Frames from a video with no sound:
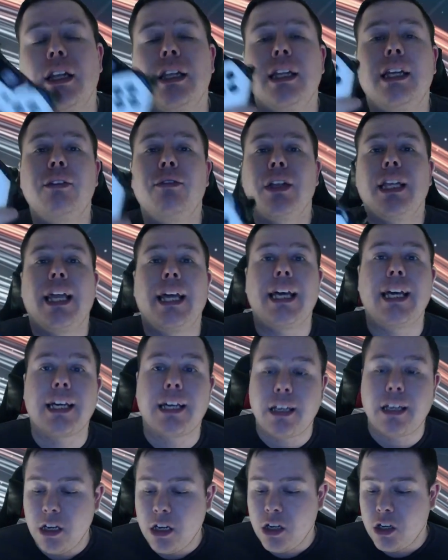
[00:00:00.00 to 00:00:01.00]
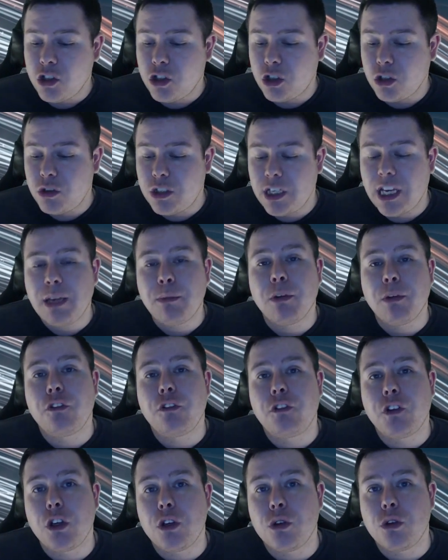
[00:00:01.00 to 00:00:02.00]
I'll leave a link to Team
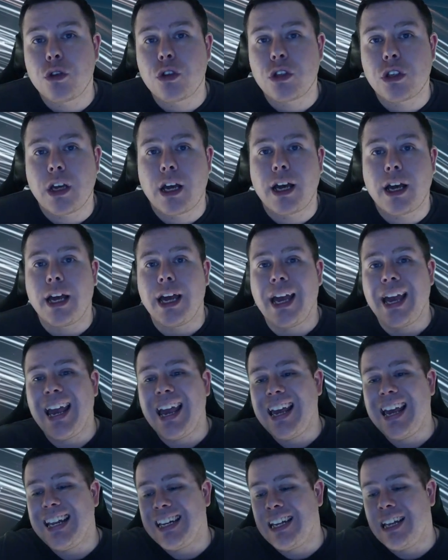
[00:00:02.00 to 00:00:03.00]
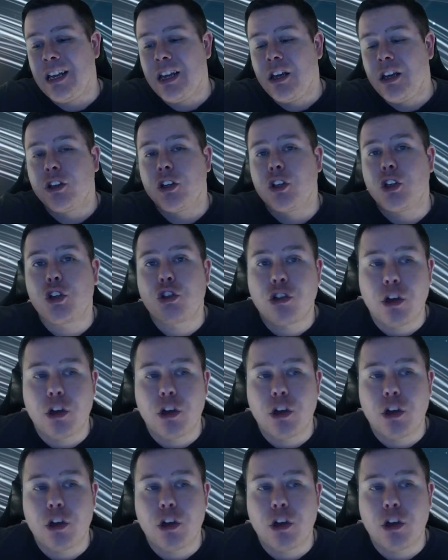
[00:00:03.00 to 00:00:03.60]
Infused in the